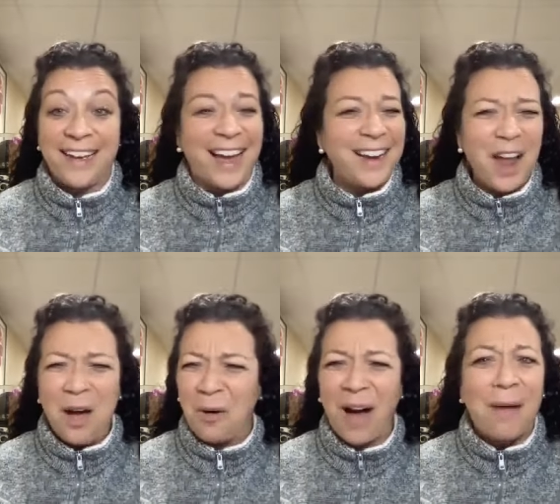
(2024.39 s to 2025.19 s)
I
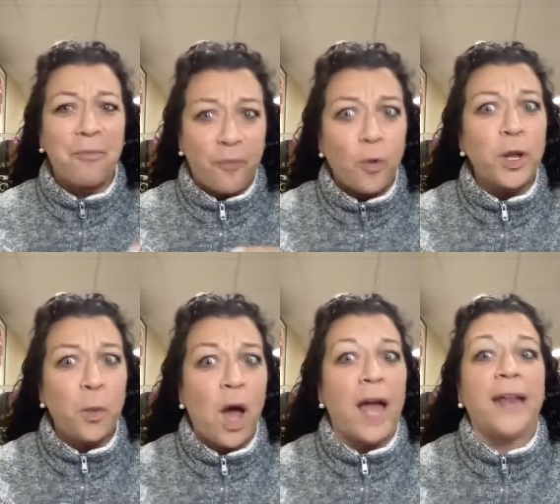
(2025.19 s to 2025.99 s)
know I'm
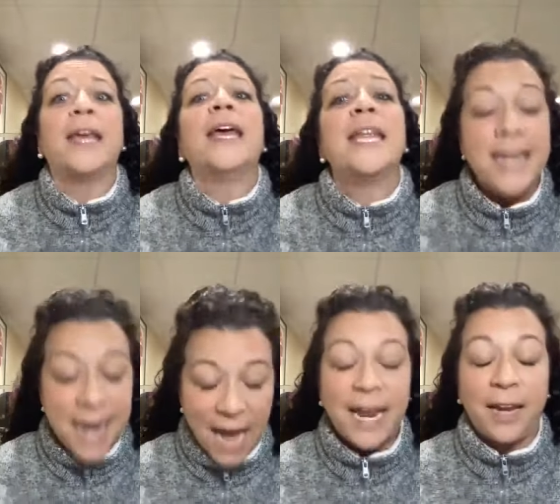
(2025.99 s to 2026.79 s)
41,
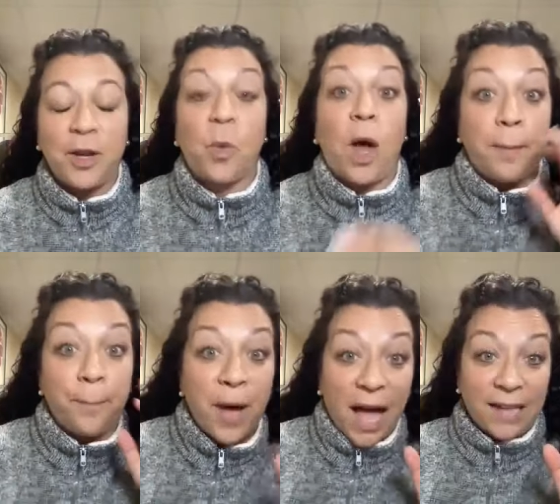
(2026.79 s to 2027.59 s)
not 91,
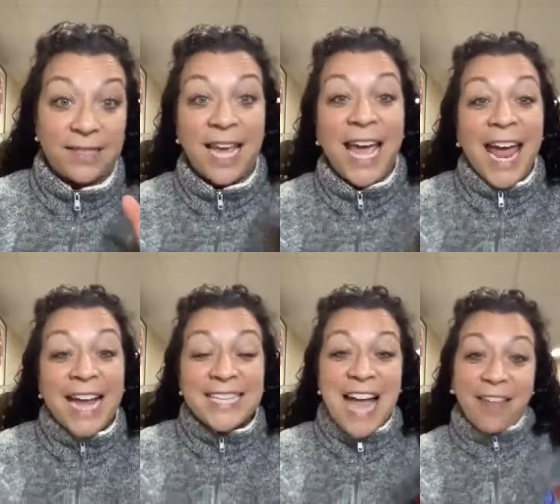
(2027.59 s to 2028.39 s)
but
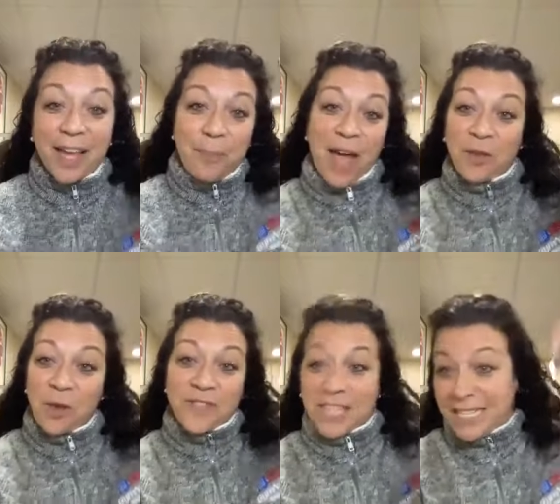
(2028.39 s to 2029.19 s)
it's not like a pen you
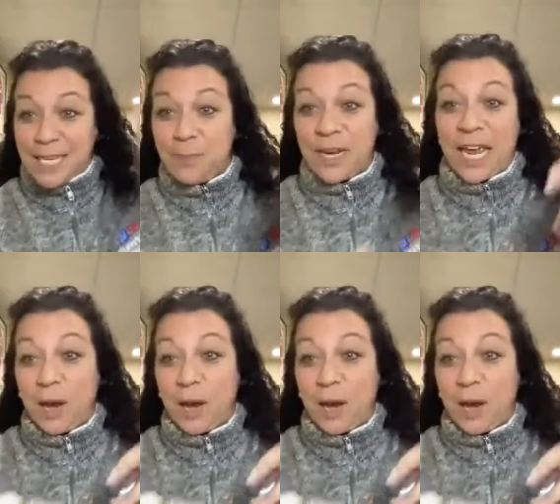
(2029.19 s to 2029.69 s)
have to like dip in